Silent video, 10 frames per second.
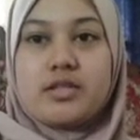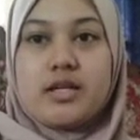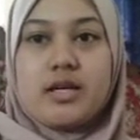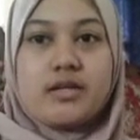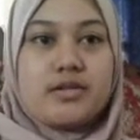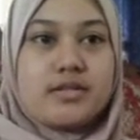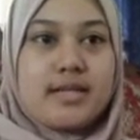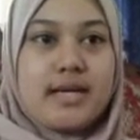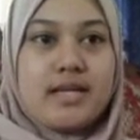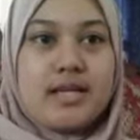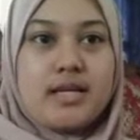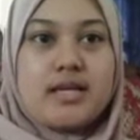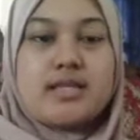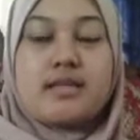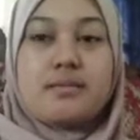hydroxide is
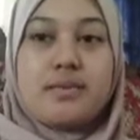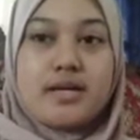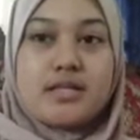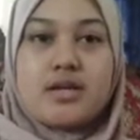the best,